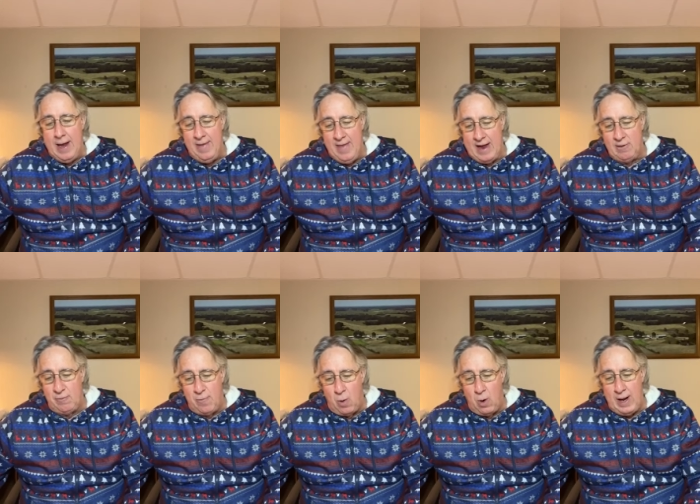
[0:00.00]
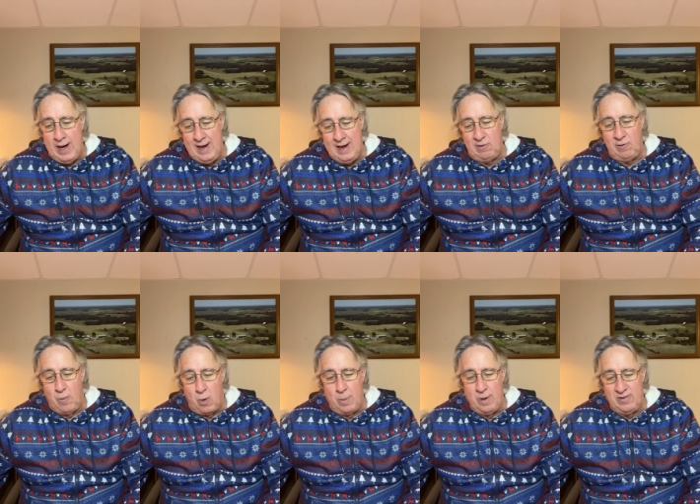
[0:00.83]
In, that form, in its
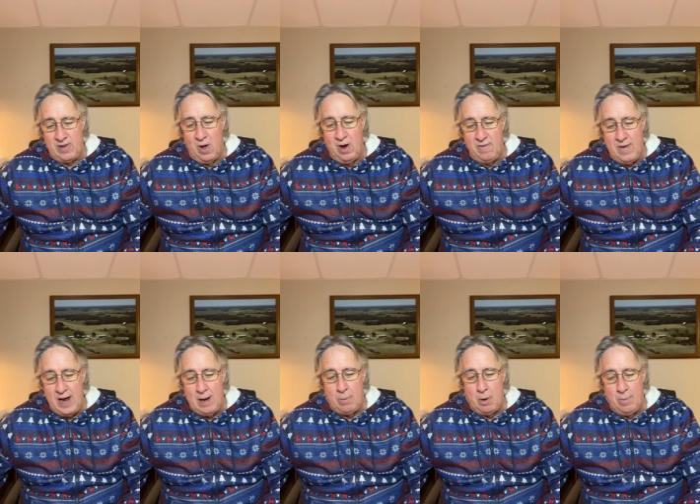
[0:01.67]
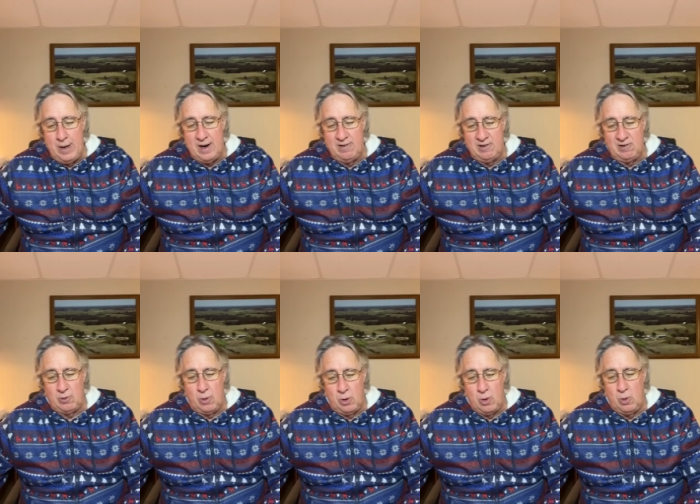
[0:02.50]
form, it is unavailable because the
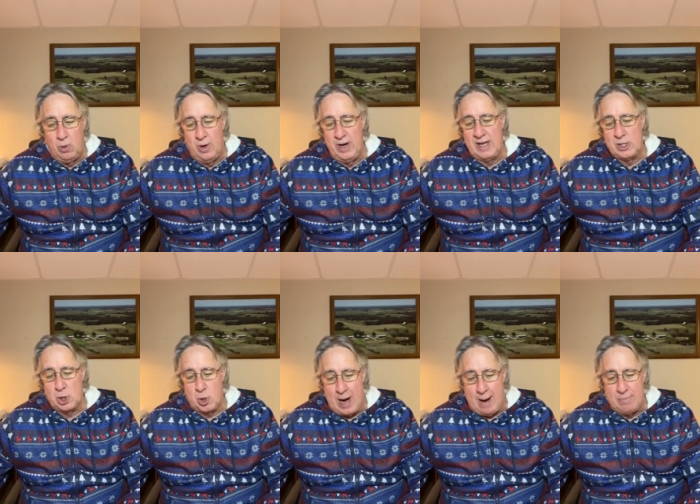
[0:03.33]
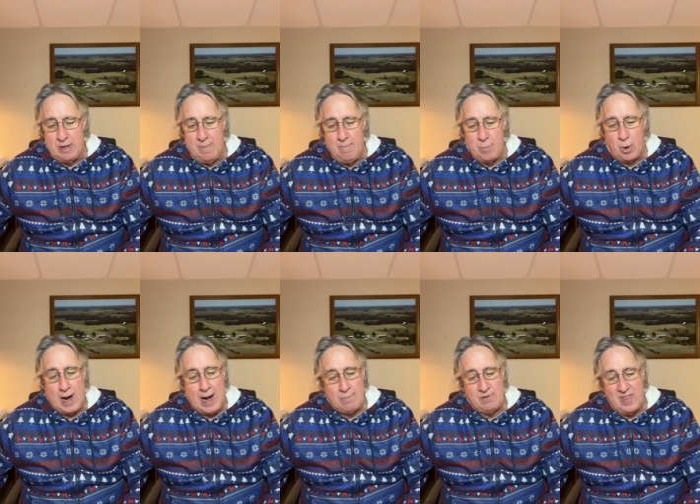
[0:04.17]
soil colloid has trapped it.
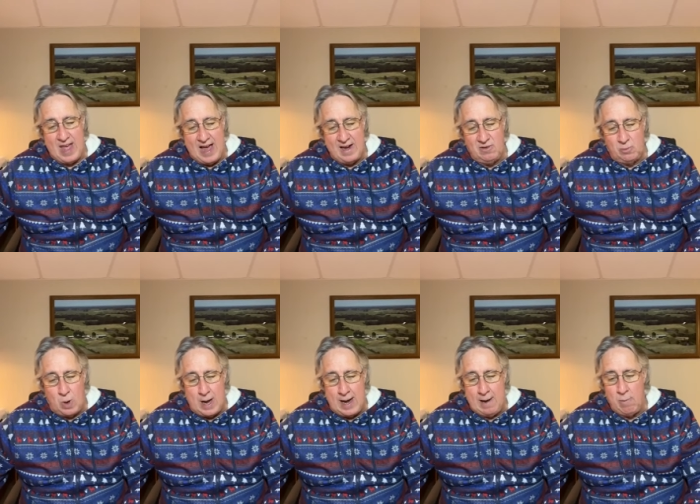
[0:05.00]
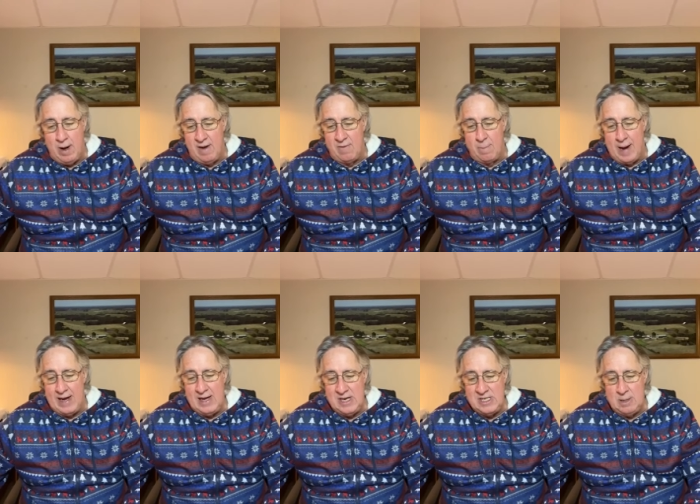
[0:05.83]
Perhaps that is why whenever
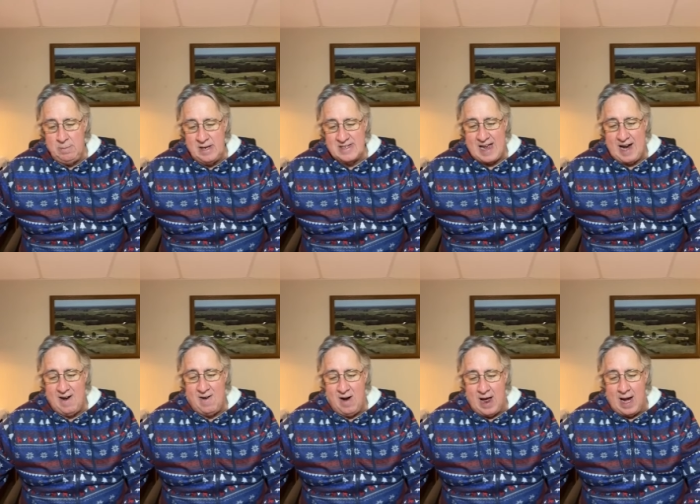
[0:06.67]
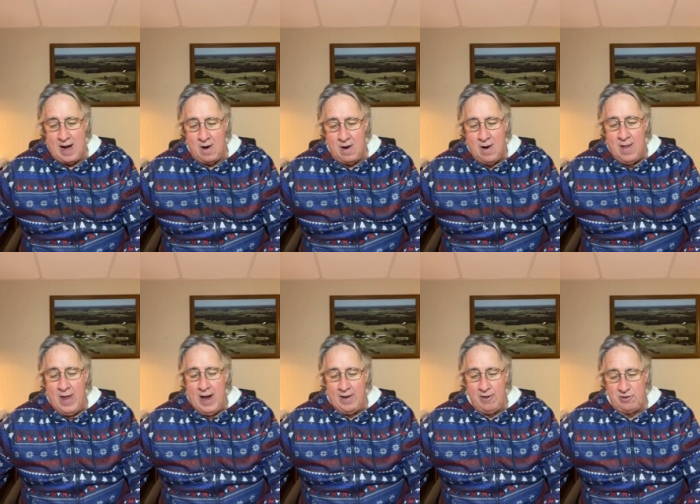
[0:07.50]
magnesium gets higher and higher
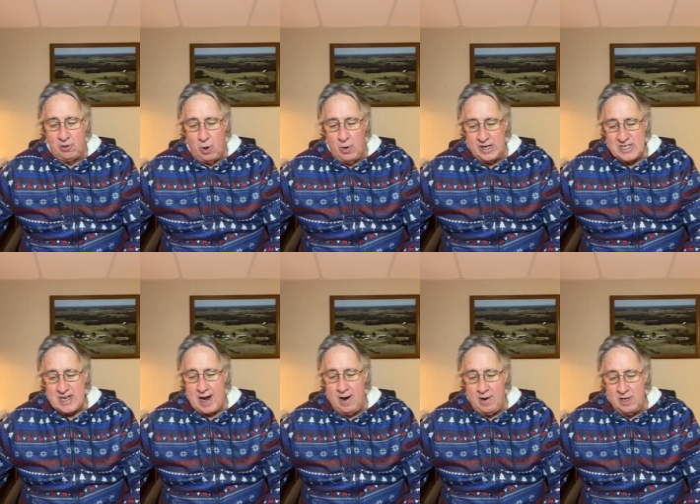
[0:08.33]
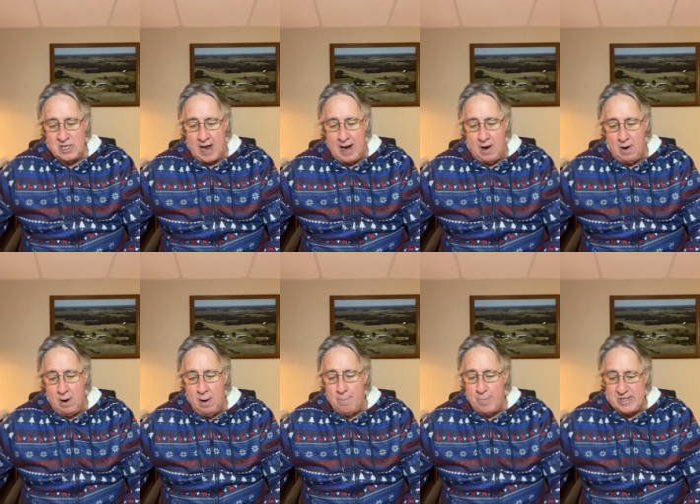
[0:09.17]
and the soil gets tighter and
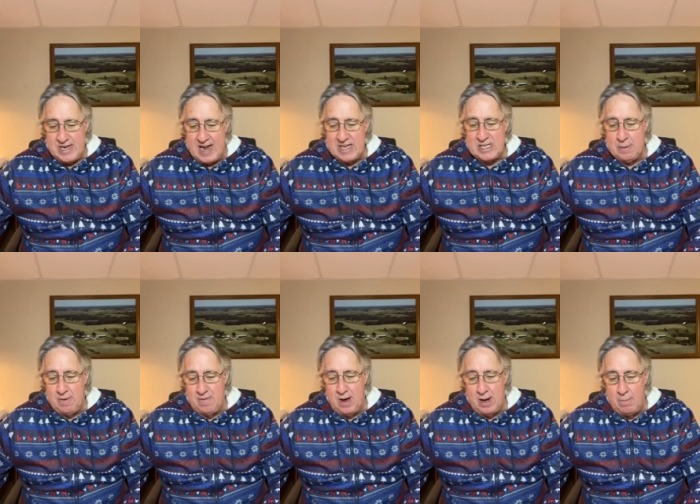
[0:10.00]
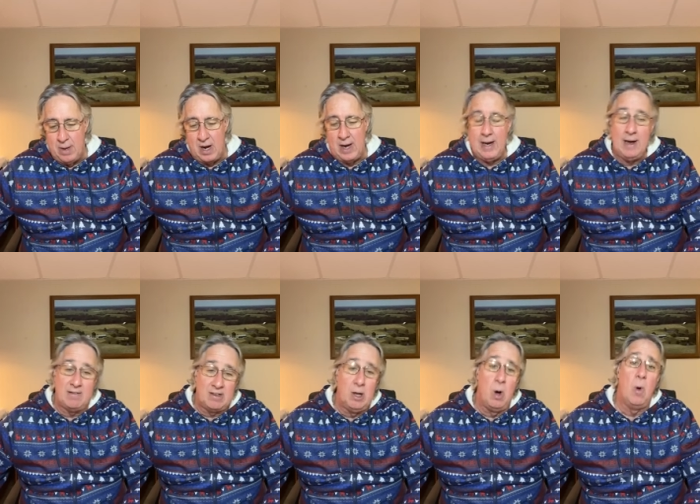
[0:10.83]
tighter, potassium availability
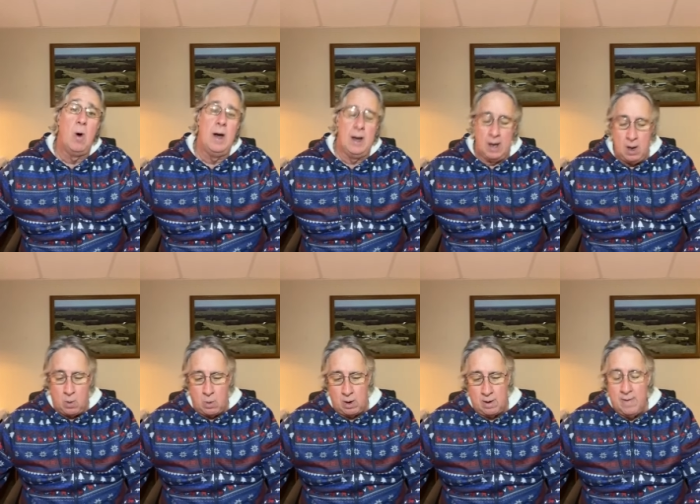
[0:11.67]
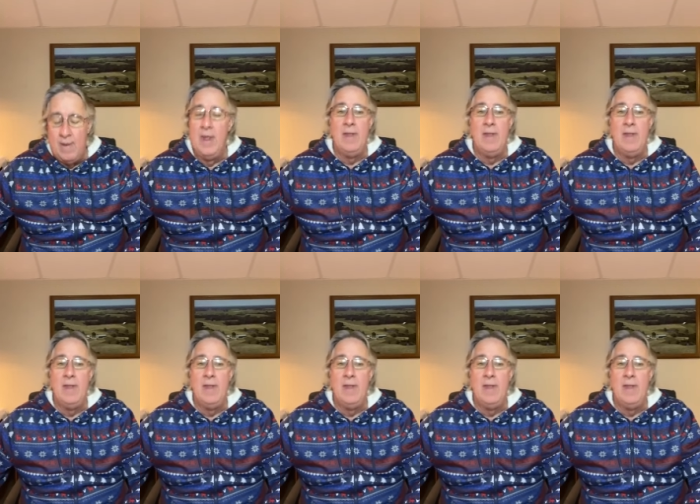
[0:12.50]
gets lower and lower.